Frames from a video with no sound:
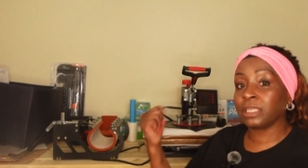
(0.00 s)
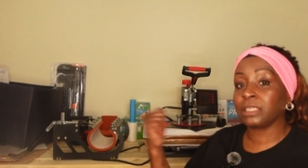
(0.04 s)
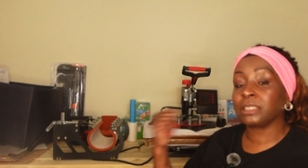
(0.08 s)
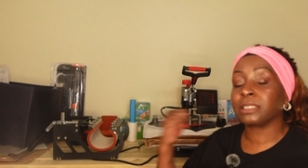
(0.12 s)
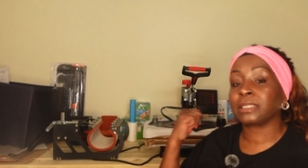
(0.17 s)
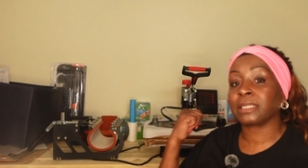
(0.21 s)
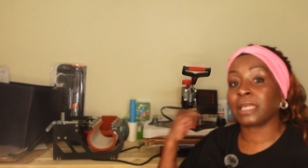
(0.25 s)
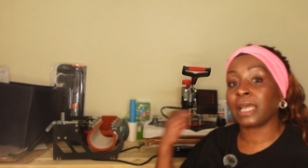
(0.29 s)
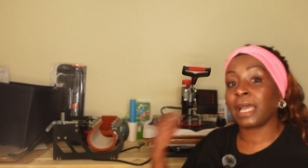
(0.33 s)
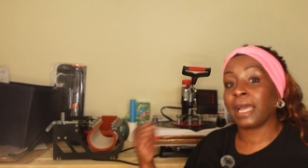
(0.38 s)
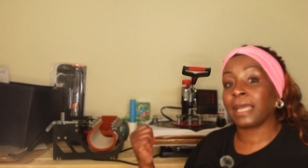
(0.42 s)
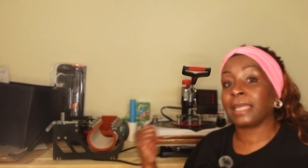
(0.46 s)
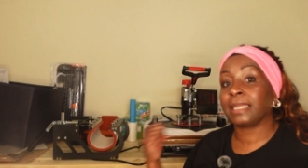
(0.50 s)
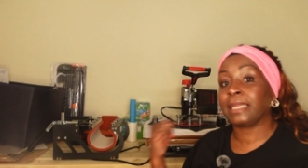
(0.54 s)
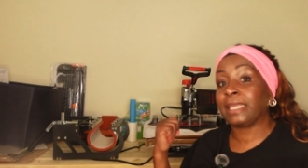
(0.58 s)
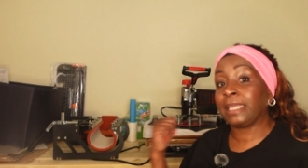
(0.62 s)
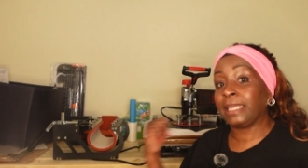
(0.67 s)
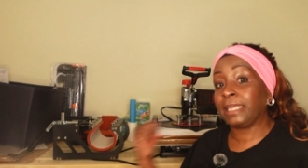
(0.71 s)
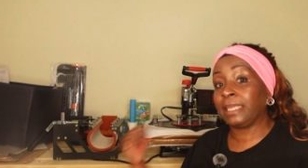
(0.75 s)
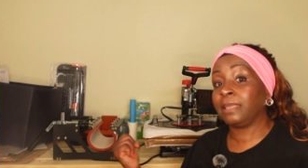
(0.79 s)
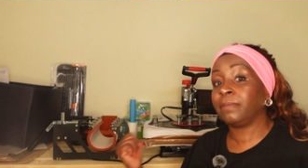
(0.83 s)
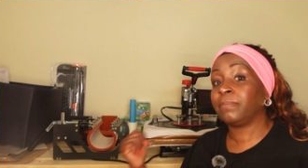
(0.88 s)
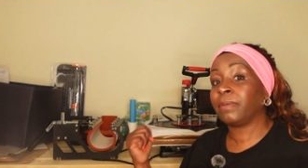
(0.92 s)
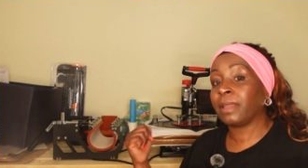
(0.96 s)
this on
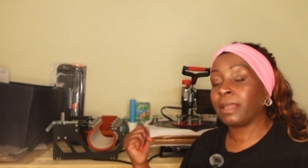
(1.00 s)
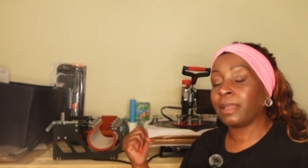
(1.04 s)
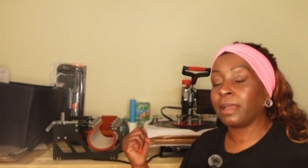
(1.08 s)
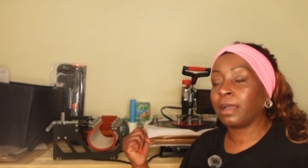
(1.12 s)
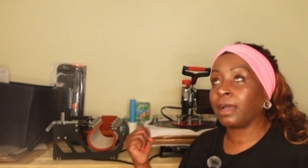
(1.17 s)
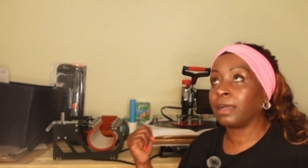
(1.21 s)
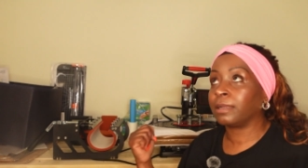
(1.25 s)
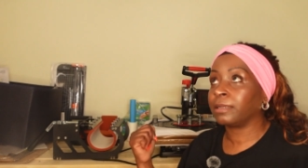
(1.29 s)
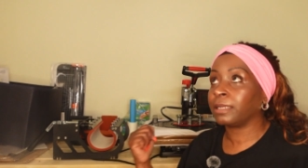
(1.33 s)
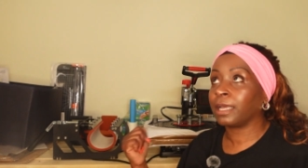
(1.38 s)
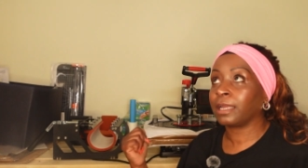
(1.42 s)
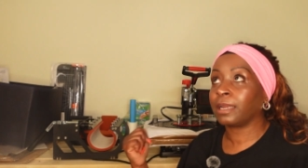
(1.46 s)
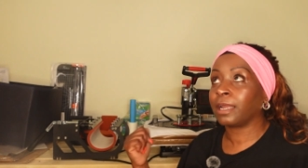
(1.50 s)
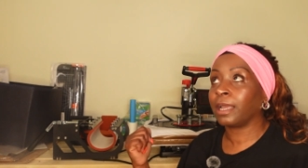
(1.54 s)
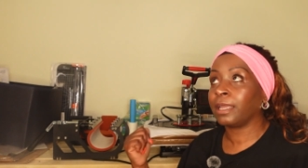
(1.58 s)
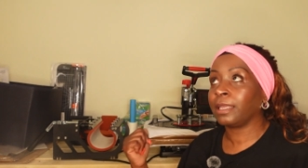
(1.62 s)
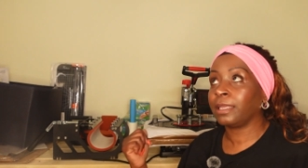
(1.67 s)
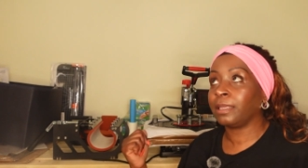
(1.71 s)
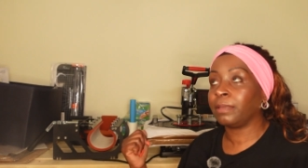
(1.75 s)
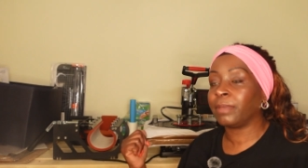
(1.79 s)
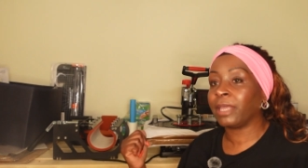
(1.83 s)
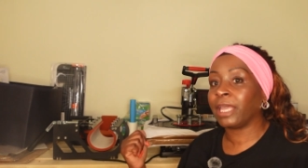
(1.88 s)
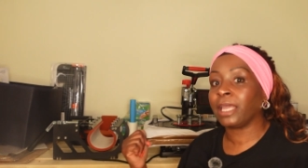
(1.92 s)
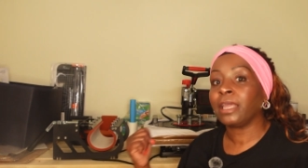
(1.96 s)
eBay, not on
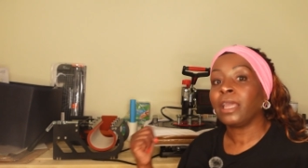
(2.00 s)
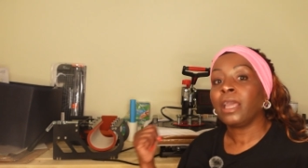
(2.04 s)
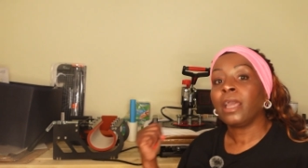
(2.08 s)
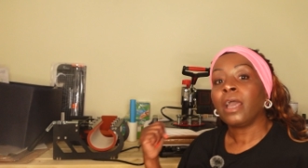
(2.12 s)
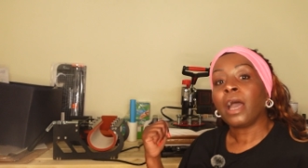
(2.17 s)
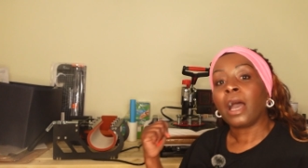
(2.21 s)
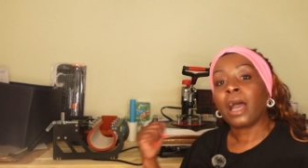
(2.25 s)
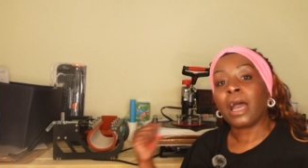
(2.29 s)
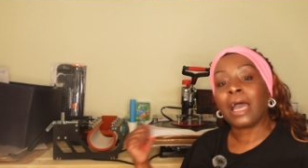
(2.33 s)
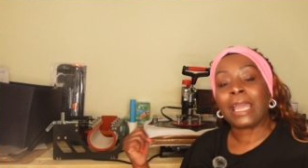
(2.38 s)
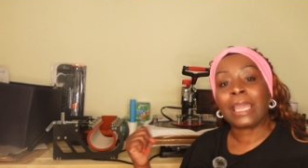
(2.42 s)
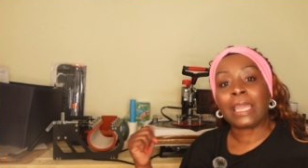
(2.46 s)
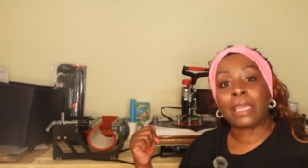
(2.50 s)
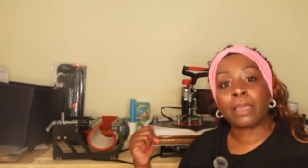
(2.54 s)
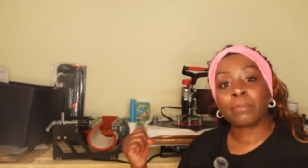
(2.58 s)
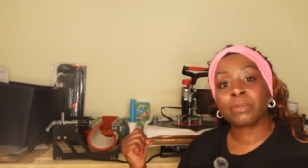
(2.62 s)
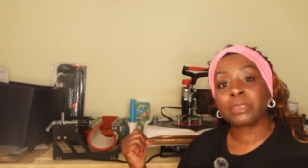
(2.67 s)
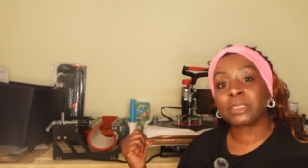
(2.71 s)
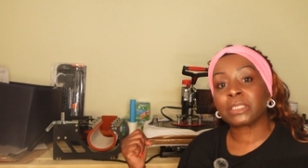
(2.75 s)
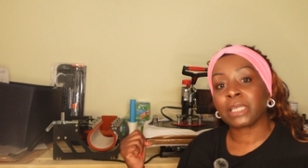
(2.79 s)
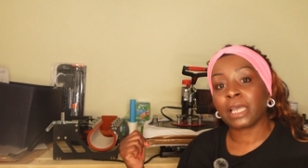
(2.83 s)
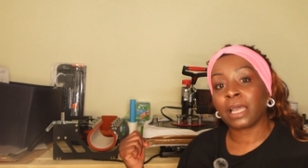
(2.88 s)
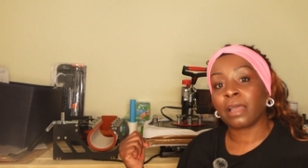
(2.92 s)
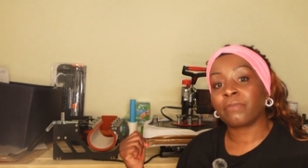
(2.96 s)
eBay, on
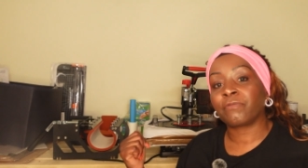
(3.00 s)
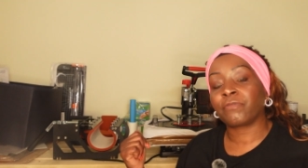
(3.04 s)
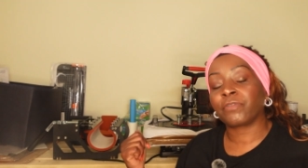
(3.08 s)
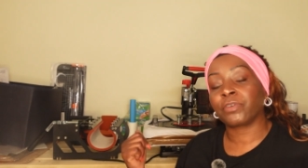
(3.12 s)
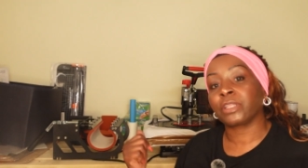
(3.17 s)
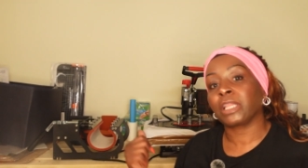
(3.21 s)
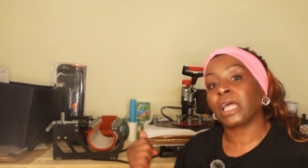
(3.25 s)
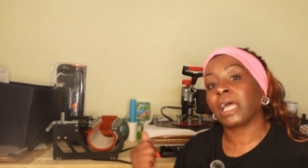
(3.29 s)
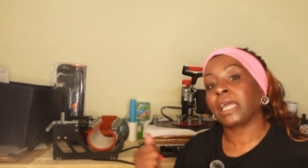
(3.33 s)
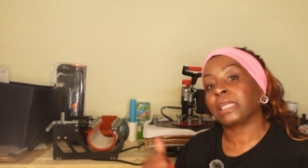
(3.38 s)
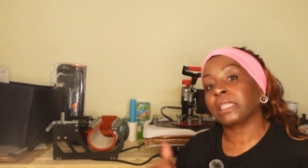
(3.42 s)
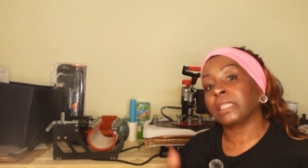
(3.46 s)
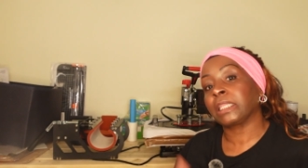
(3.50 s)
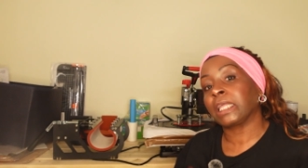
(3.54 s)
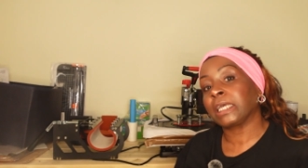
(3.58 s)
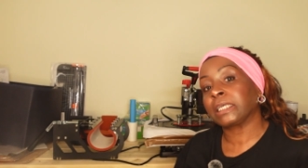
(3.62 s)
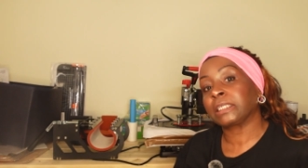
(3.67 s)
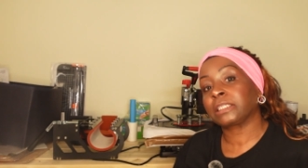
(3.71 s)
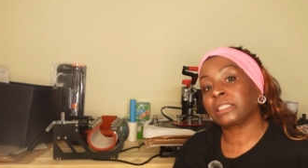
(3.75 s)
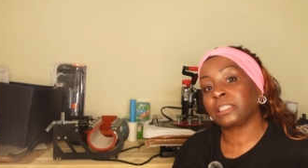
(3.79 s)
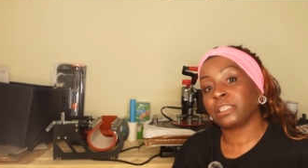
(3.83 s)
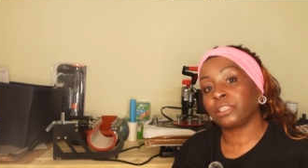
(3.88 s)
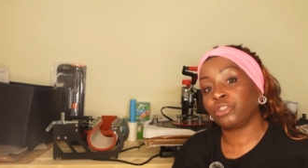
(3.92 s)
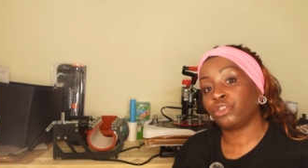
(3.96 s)
Amazon for like
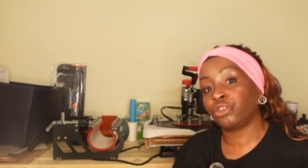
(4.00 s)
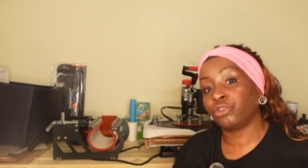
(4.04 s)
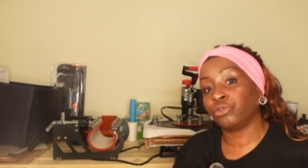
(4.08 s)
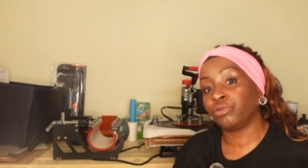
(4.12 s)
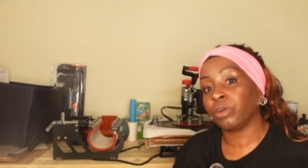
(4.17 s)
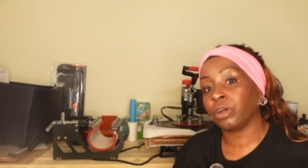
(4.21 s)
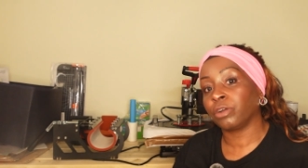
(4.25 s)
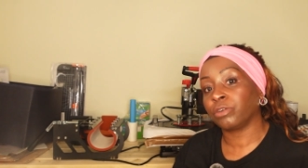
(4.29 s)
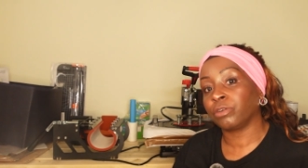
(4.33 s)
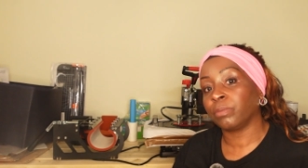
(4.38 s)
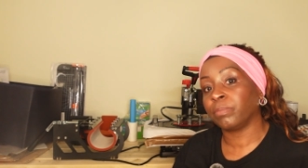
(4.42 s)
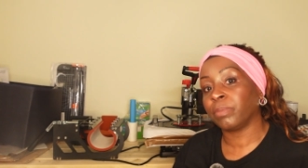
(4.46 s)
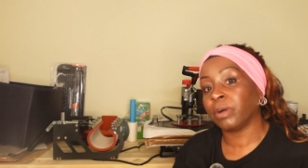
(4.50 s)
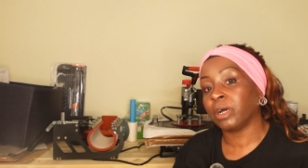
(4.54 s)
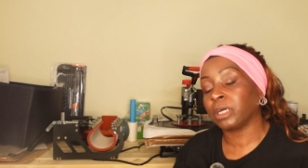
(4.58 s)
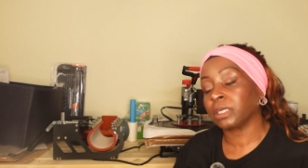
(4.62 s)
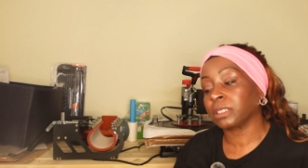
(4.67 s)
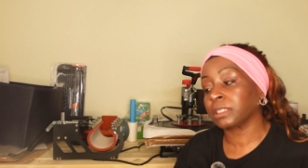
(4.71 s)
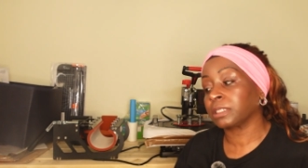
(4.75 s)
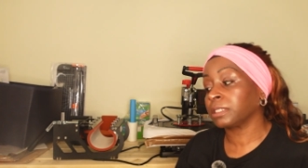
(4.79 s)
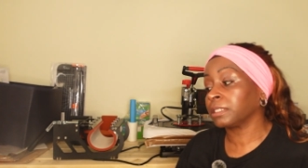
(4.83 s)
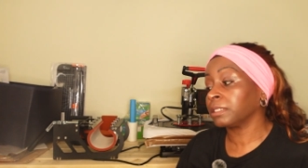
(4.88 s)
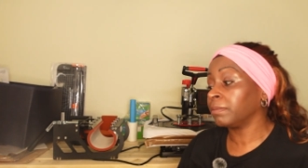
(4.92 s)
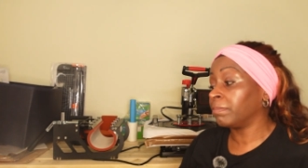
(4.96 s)
less than 200
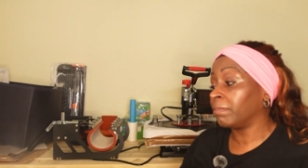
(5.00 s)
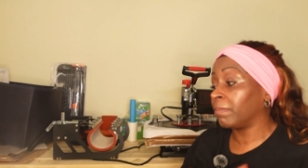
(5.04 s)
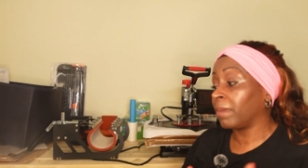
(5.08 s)
bucks.